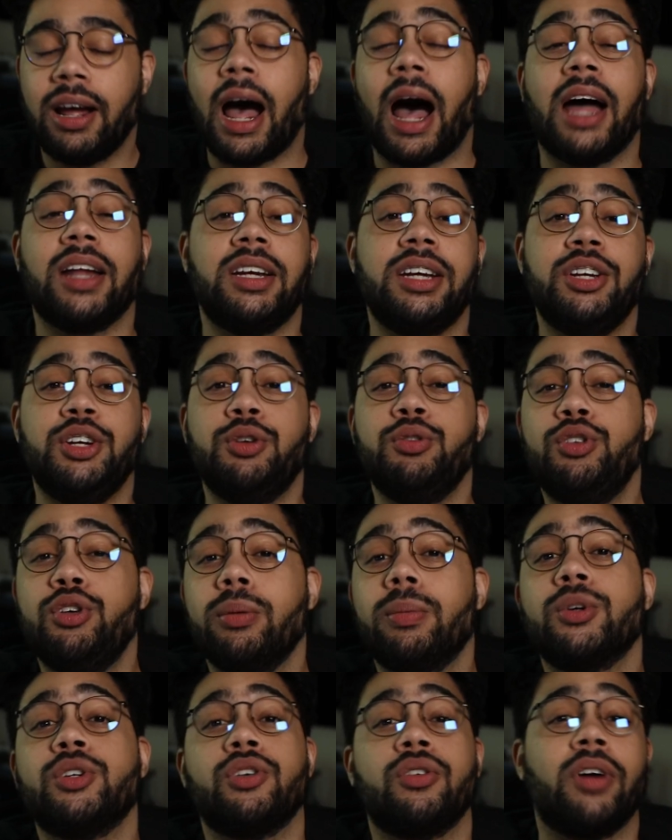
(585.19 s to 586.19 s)
I think
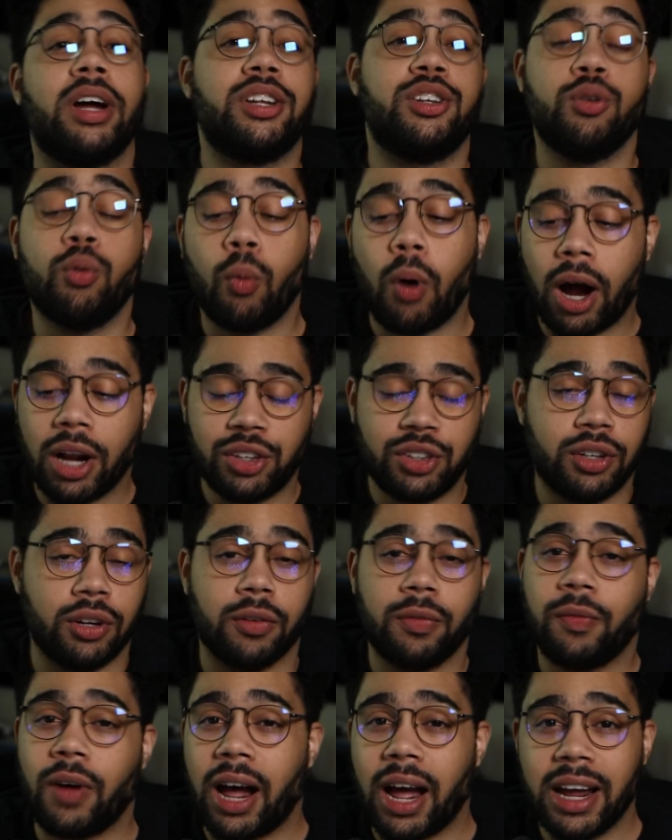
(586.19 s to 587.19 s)
YouTubers are great to watch. They're
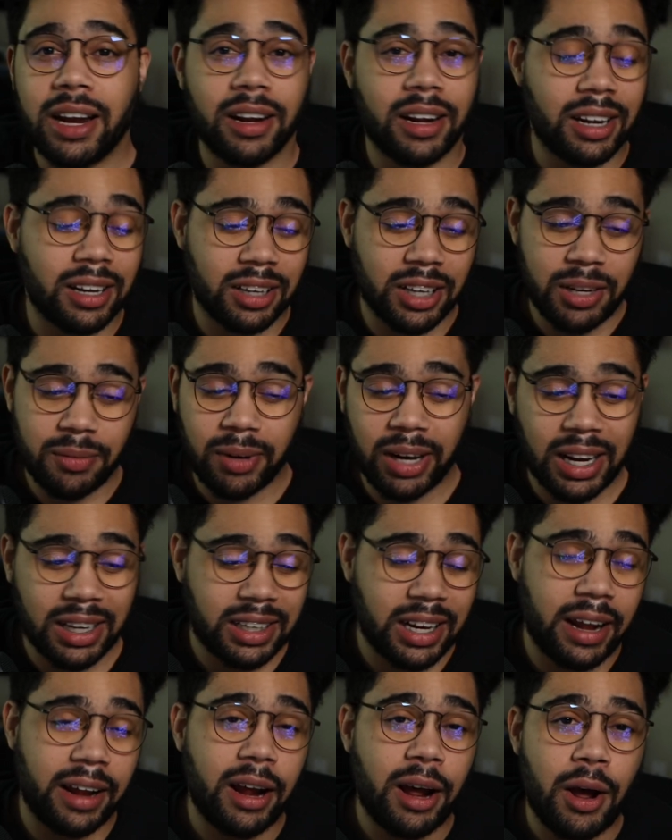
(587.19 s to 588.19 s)
fine and leave it at
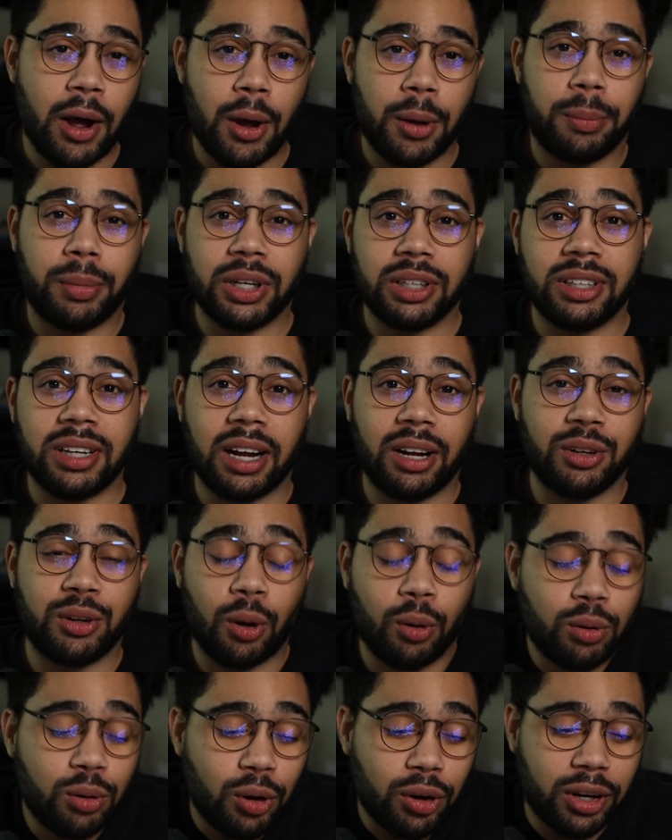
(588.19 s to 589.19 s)
that. But
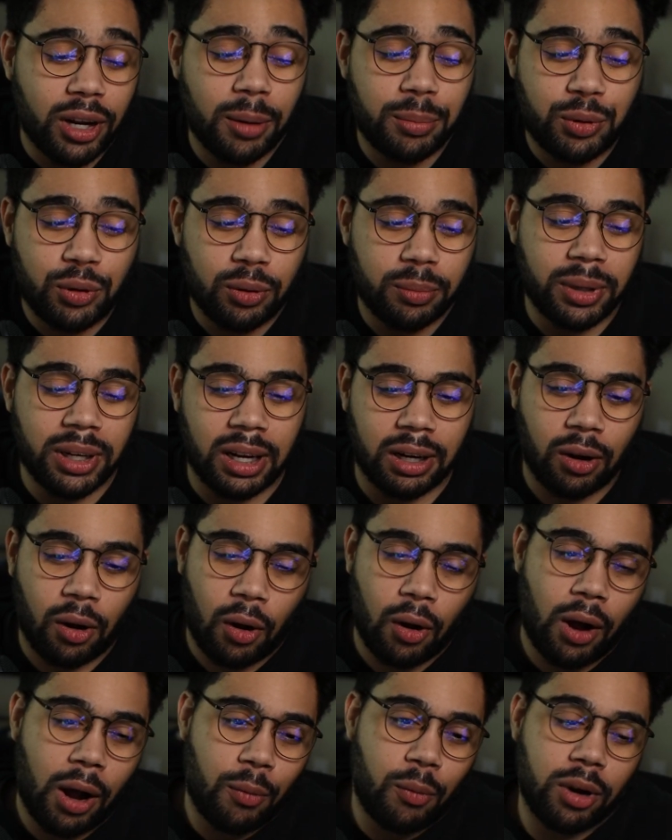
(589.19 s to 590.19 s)
don't look up to them and be like,
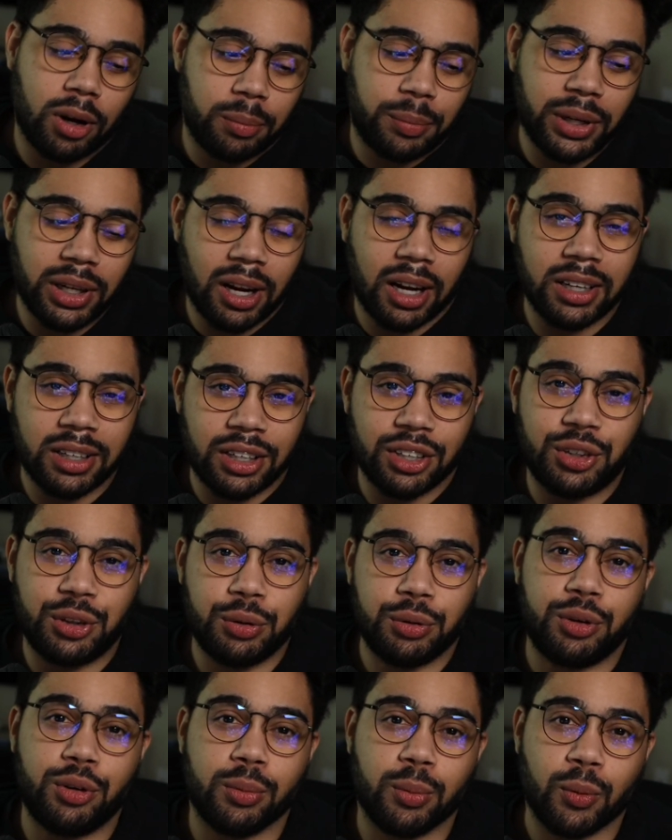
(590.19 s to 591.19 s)
oh, I want to be like this
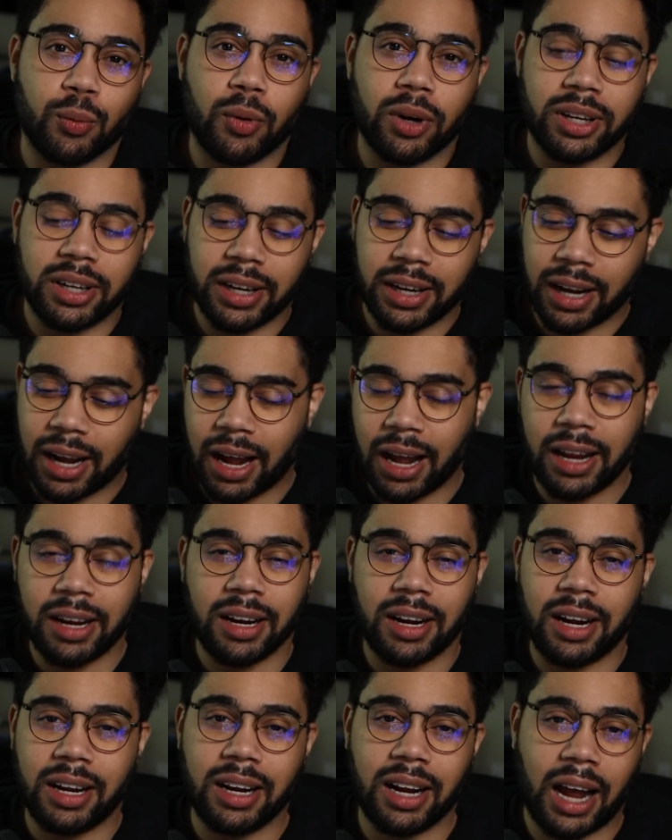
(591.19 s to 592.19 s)
YouTuber one day. I,
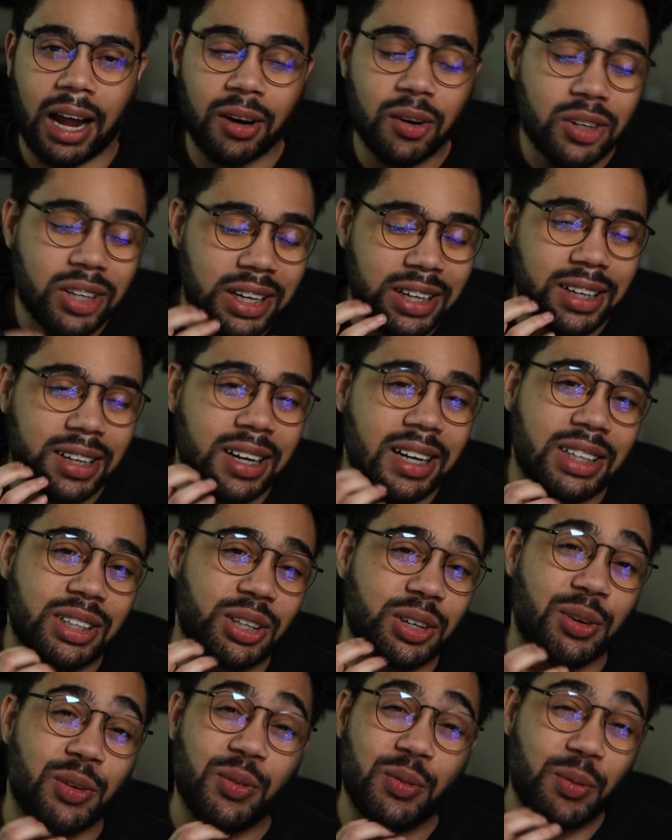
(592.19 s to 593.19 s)
I, I don't think that that's
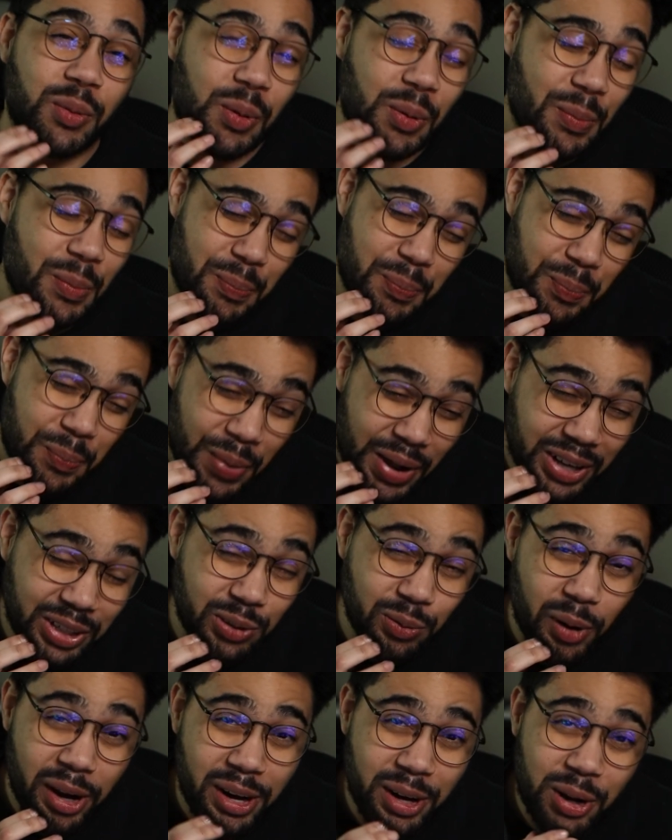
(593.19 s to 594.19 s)
the gr-
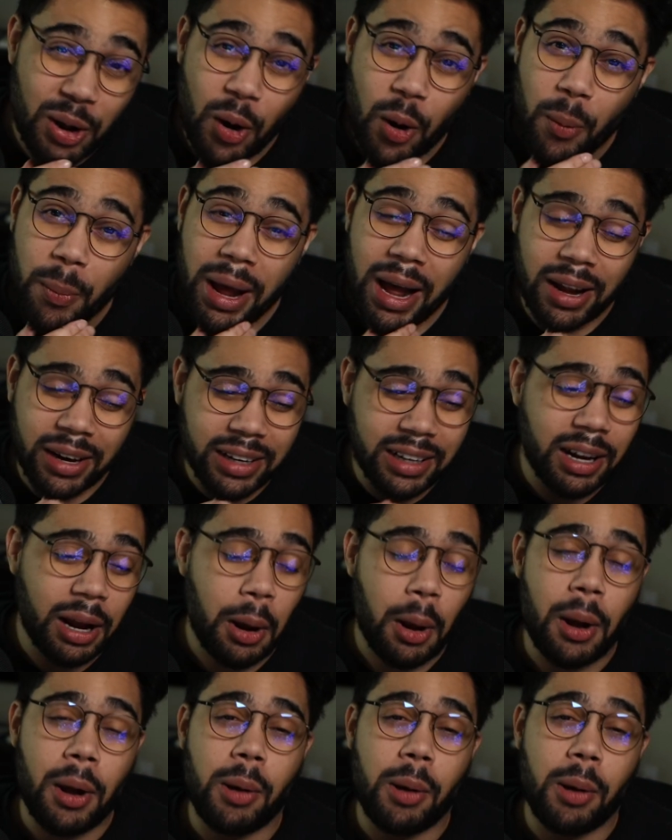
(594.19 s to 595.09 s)
best way to go about it.